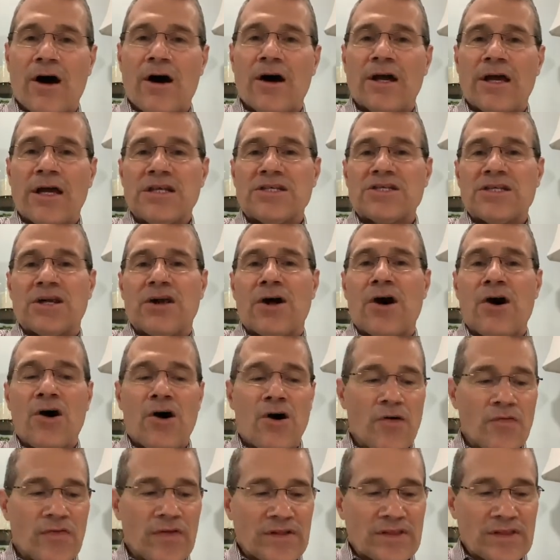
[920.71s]
He said,
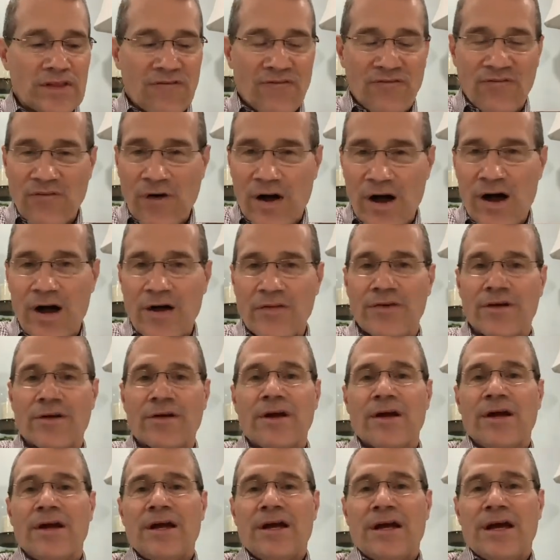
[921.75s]
all that the Father
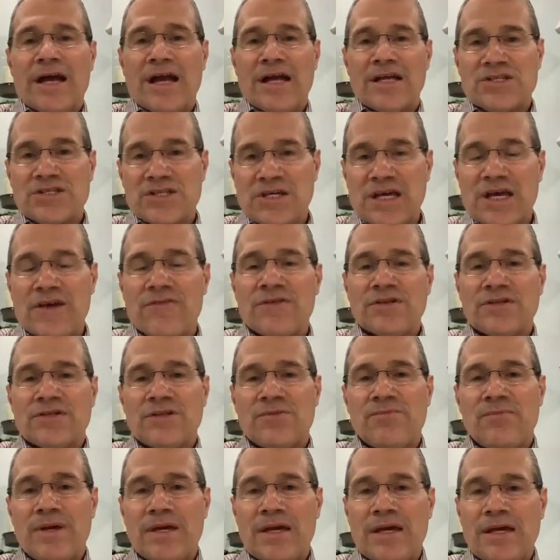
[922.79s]
has given
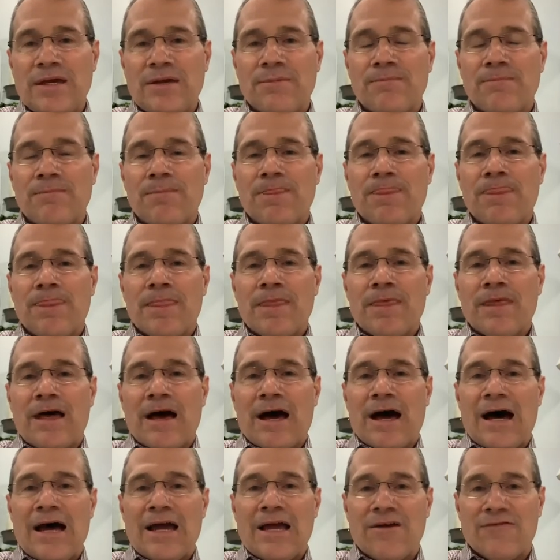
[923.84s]
to me,
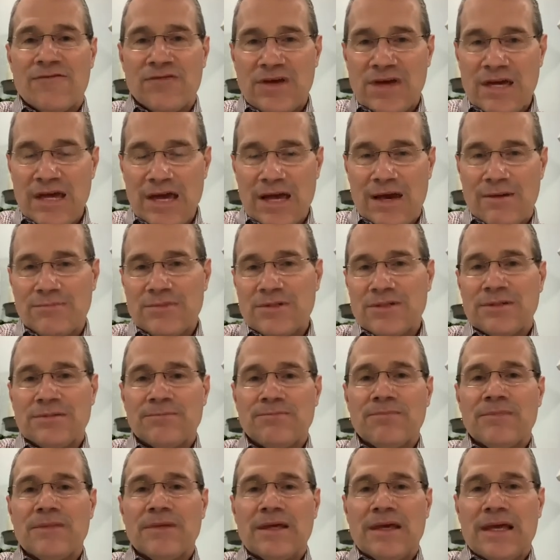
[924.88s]
I have kept
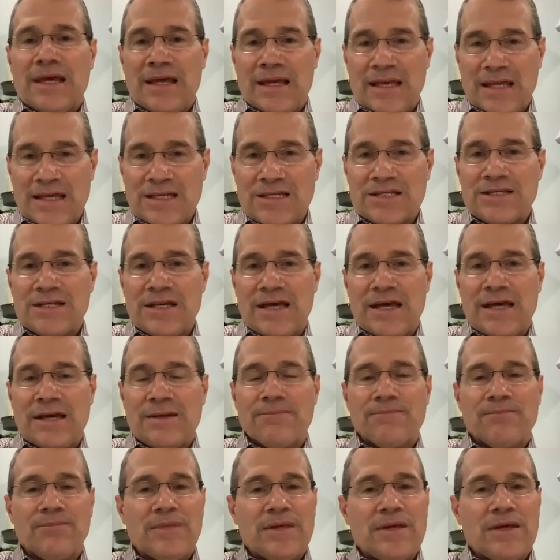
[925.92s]
in his
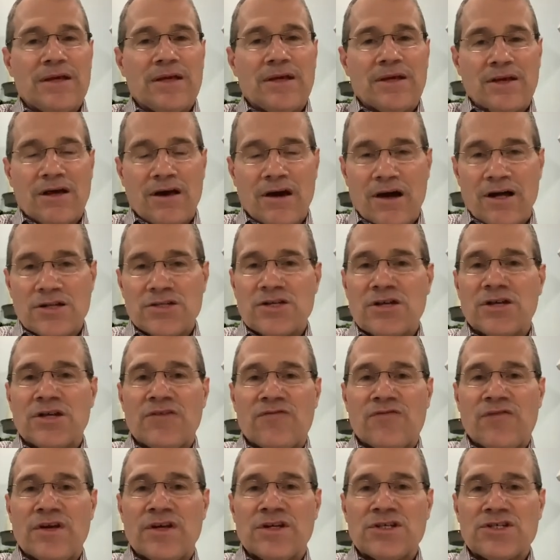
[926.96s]
name. God's going to
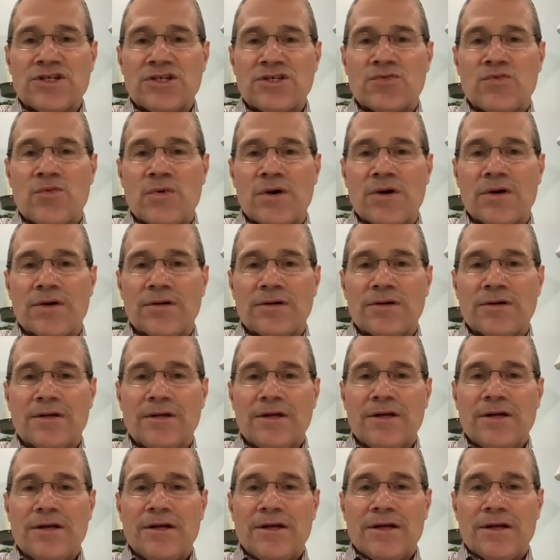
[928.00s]
finish his work
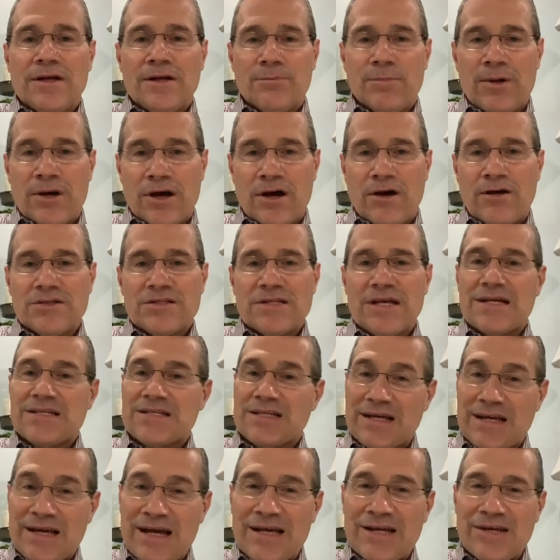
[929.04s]
because that's
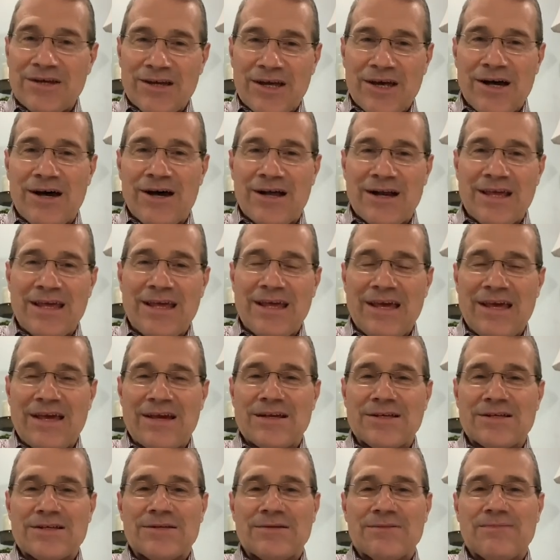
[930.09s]
the kind of God he
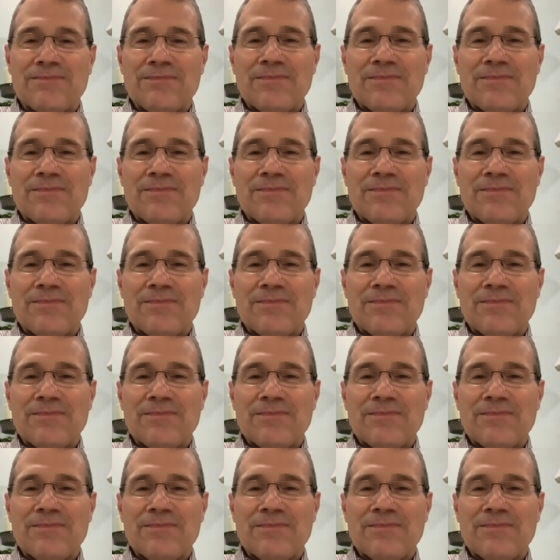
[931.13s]
is.